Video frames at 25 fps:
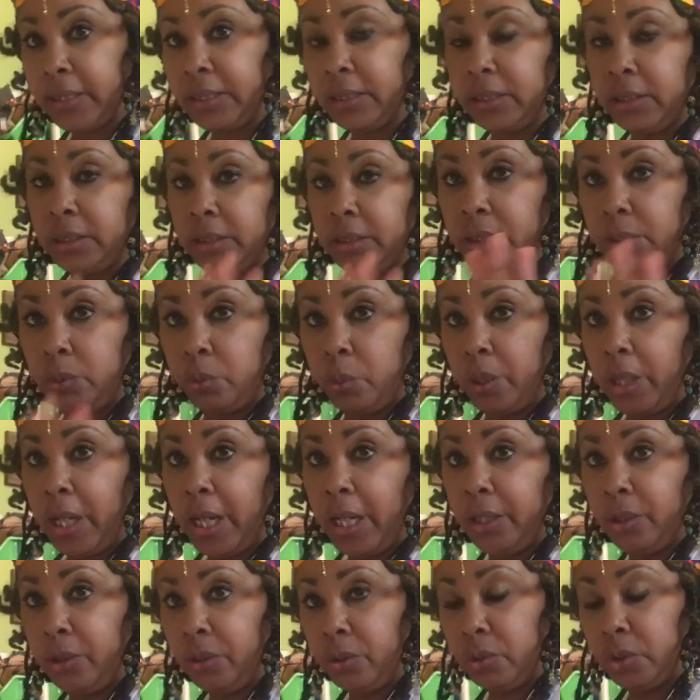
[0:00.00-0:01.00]
It's what I
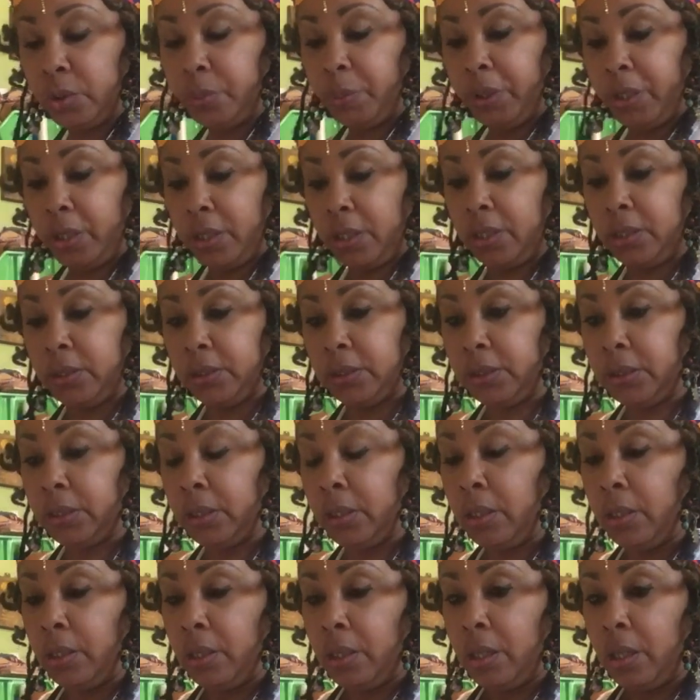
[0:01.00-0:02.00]
use because
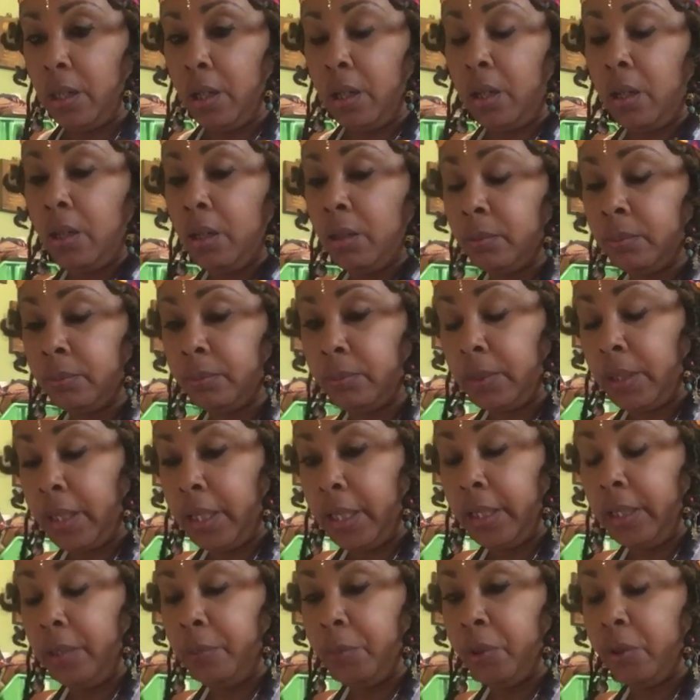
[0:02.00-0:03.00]

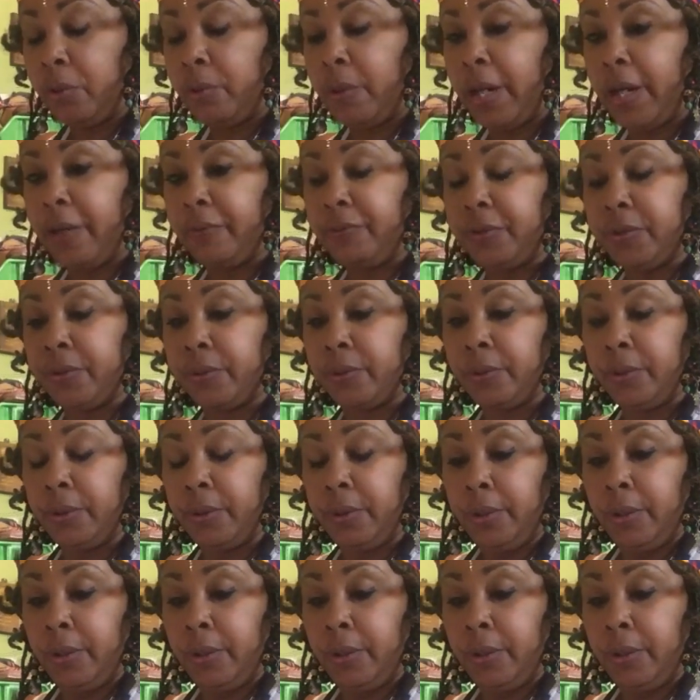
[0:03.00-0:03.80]
I am a crafter.